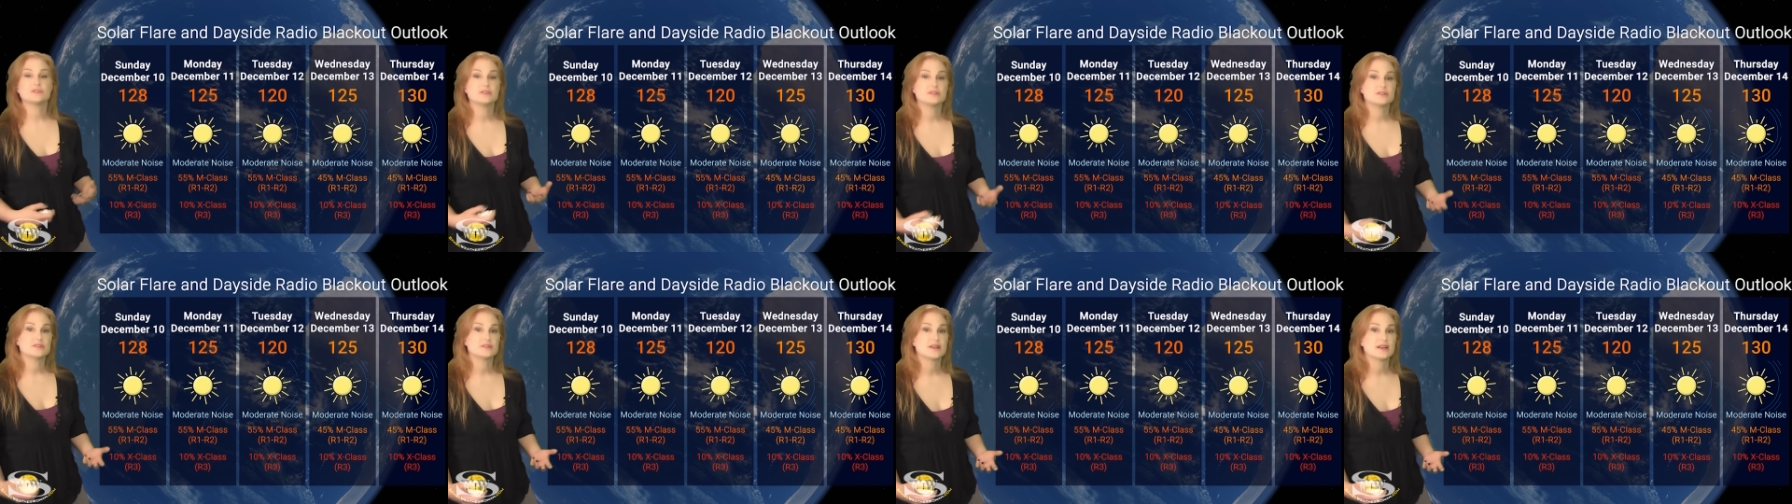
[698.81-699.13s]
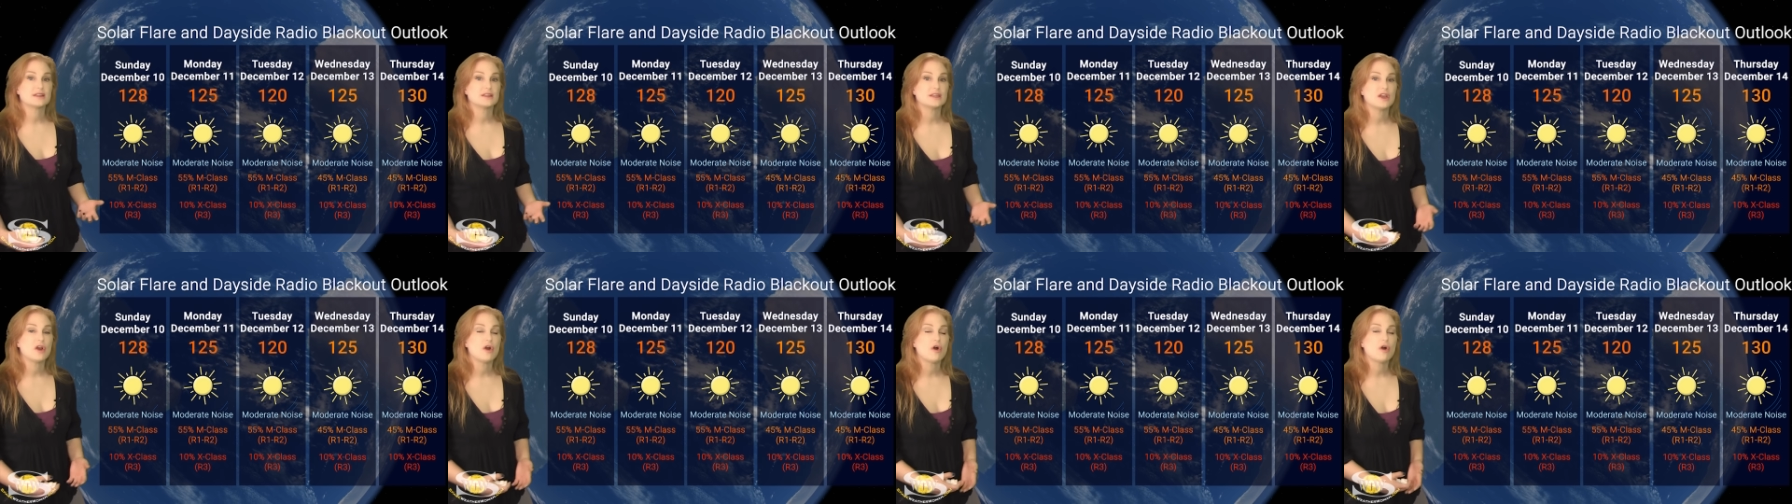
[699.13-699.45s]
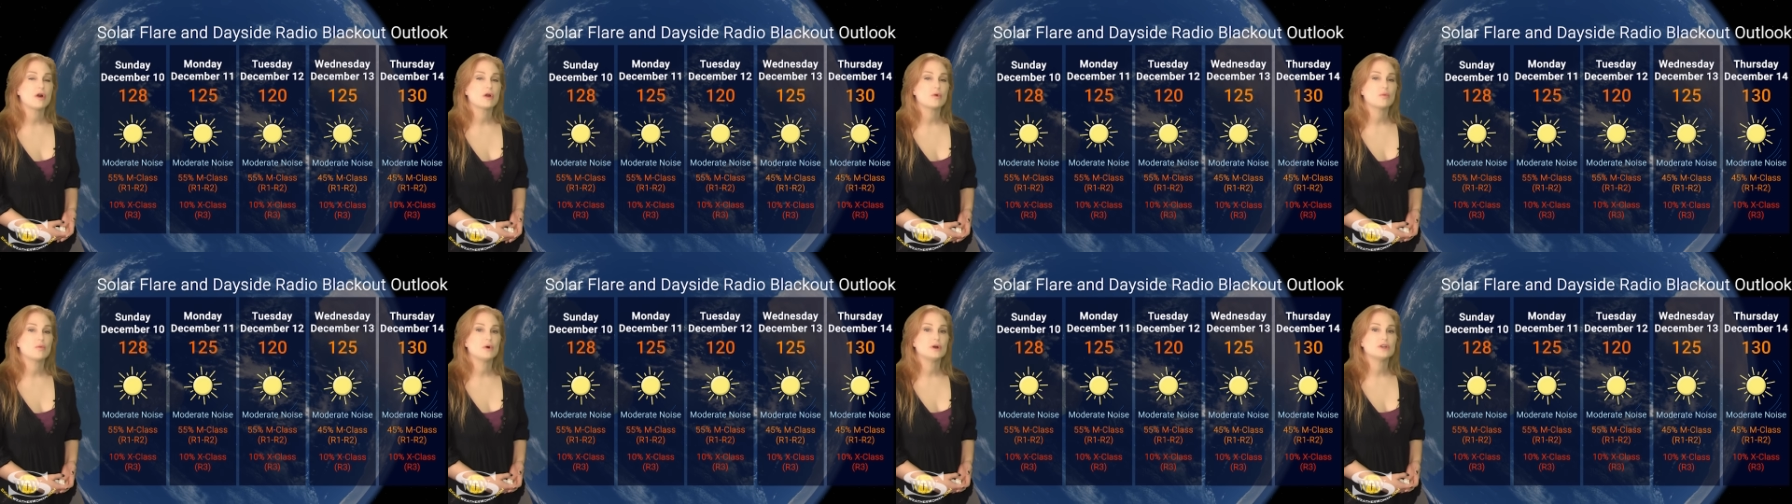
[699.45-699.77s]
This is at the
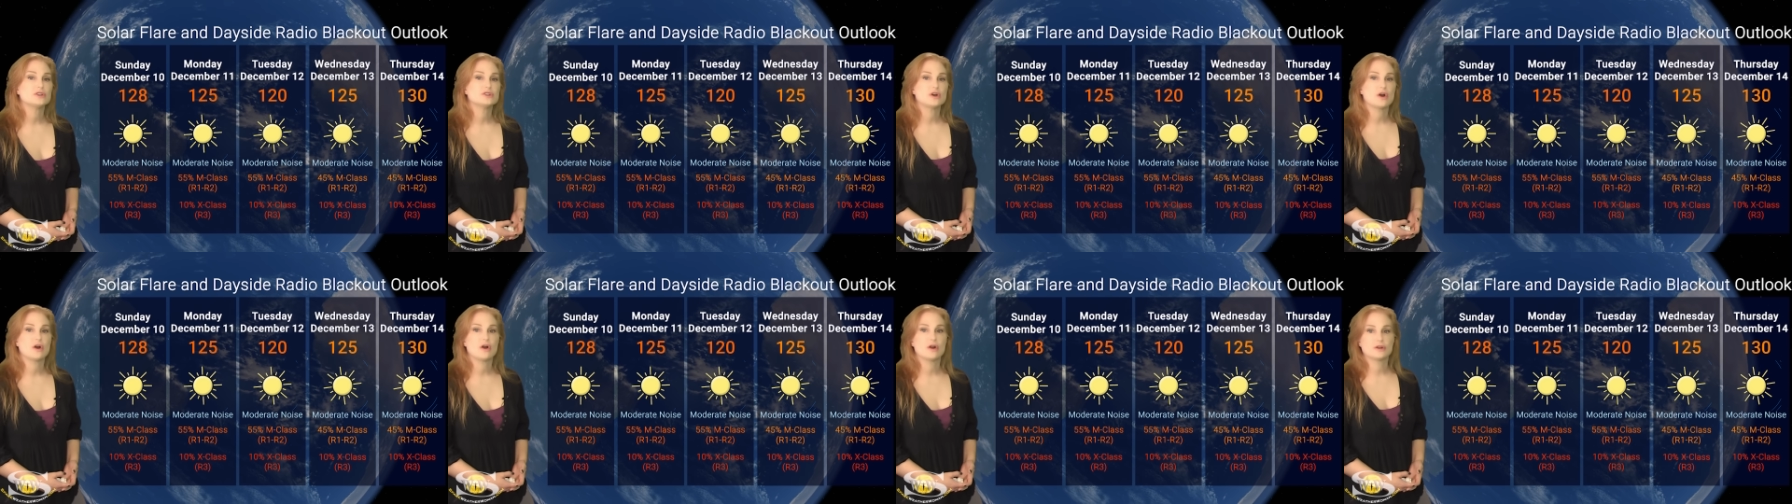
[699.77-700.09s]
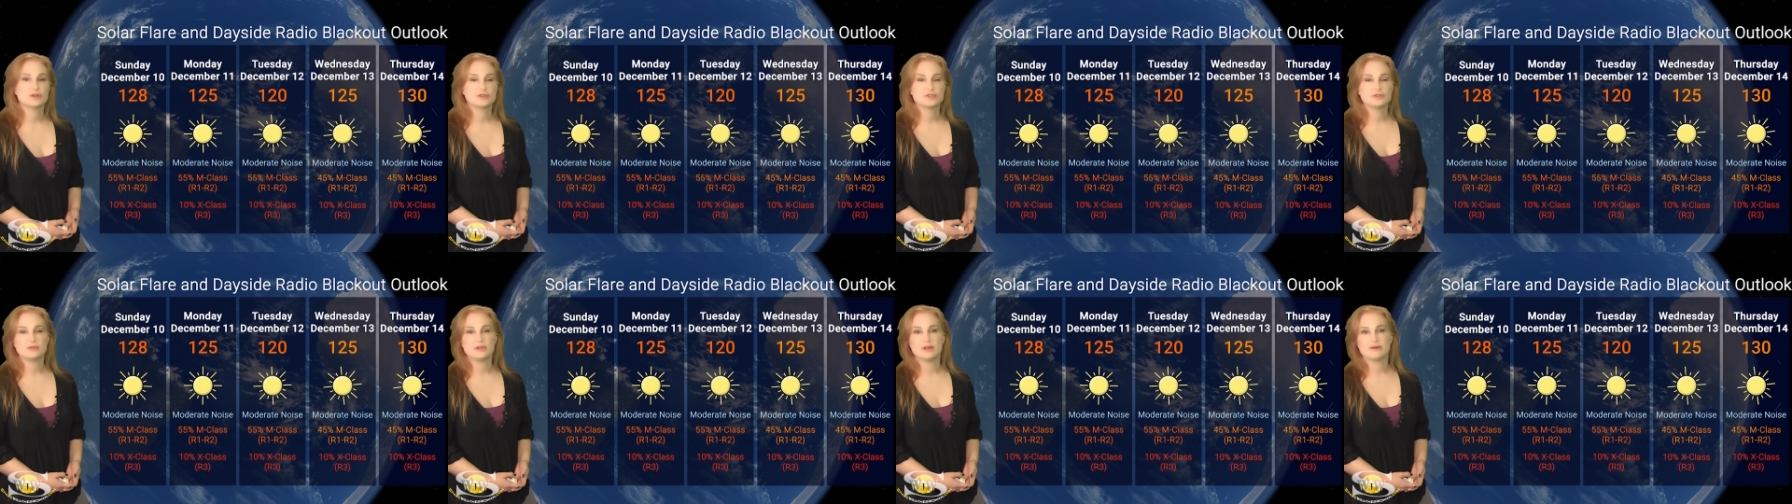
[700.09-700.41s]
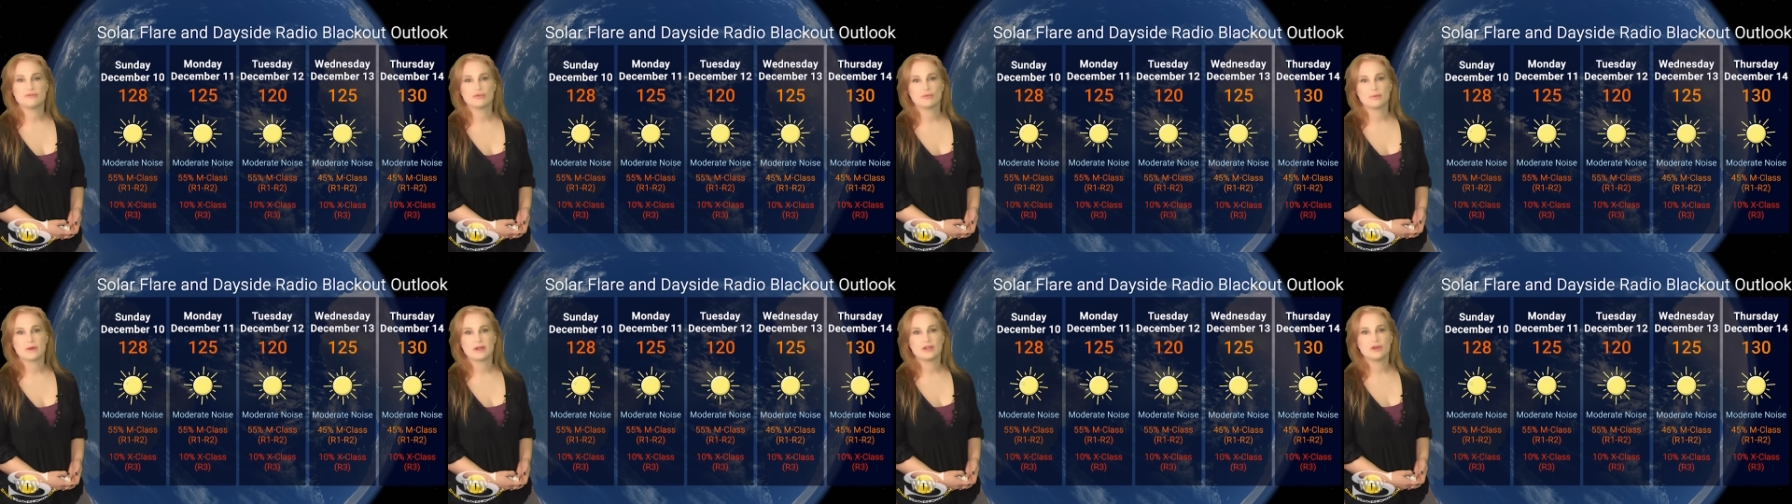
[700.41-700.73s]
R1 to R2
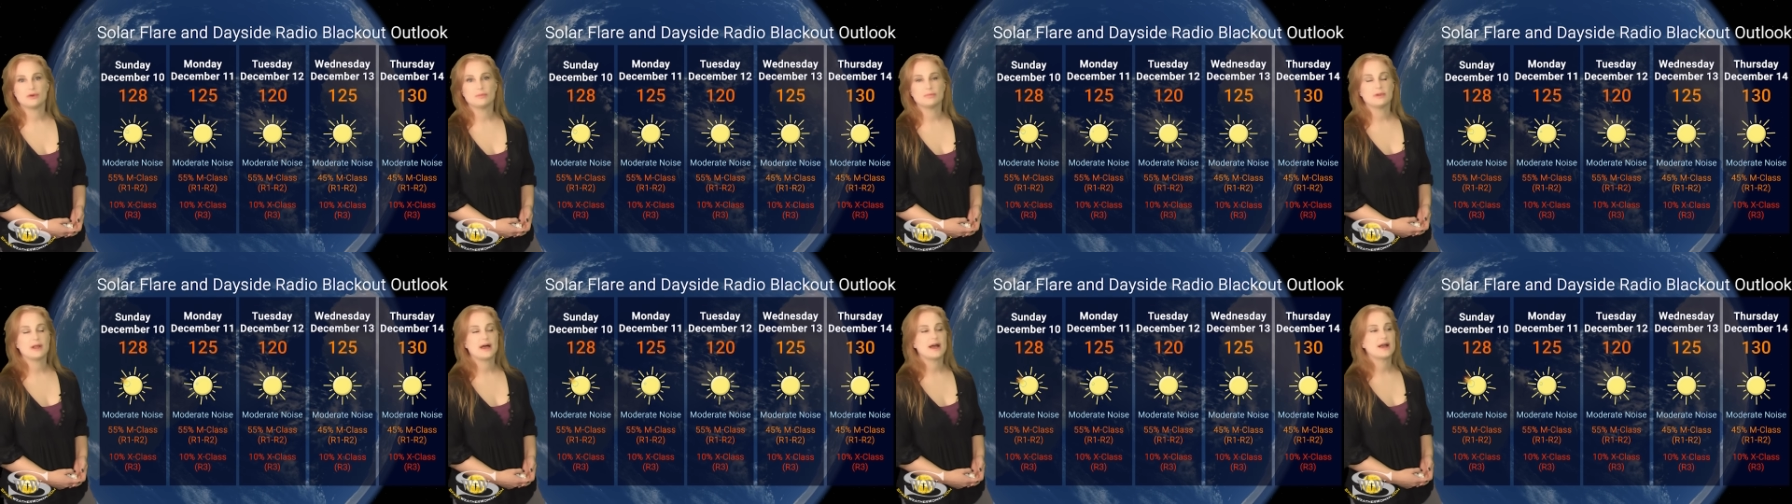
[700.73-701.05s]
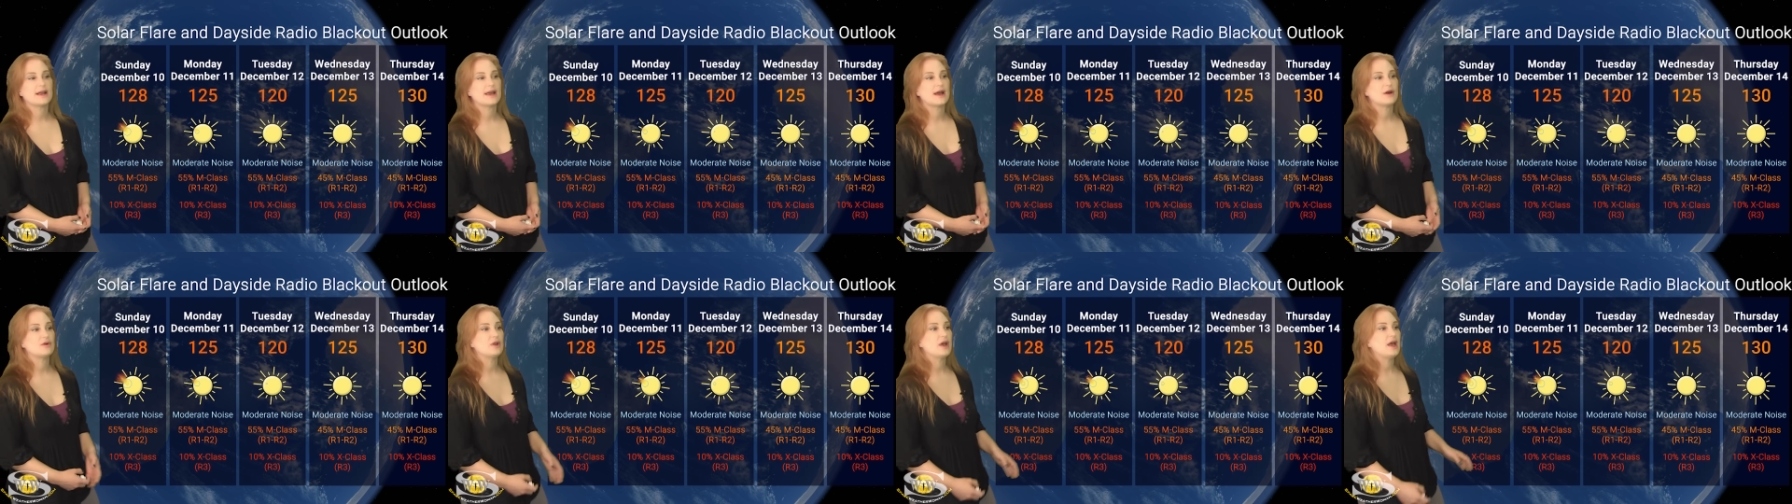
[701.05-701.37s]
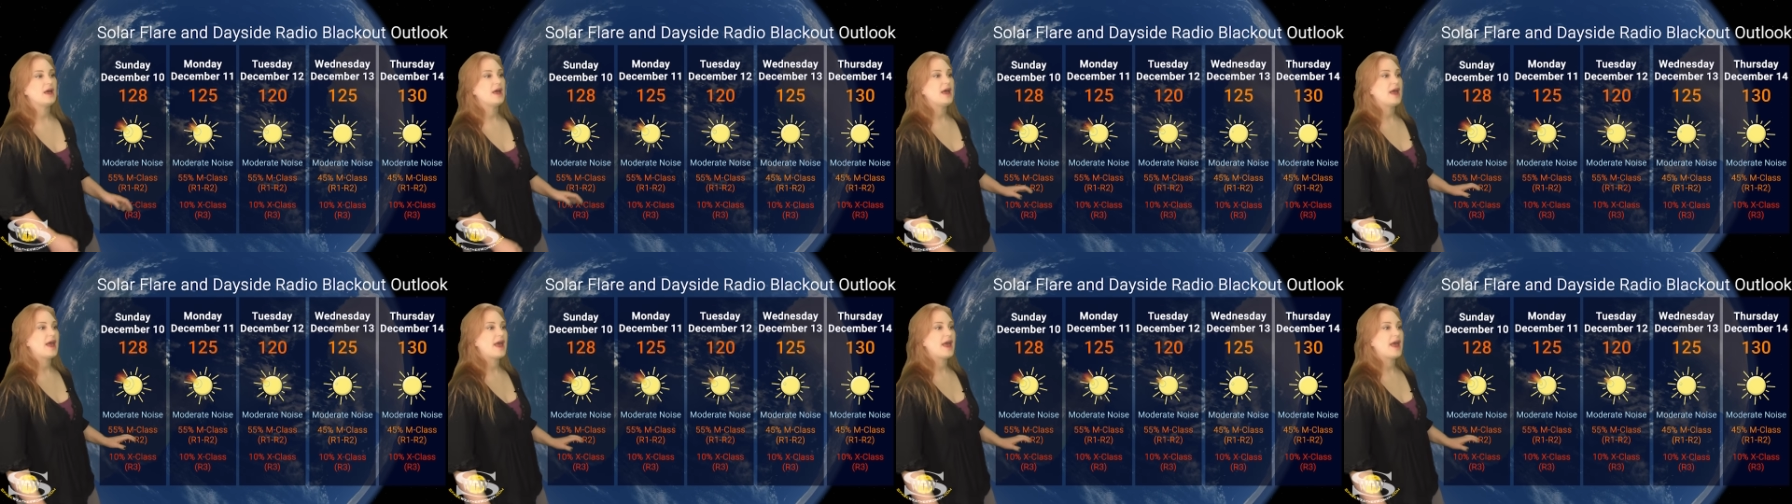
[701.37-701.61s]
level radio blackout,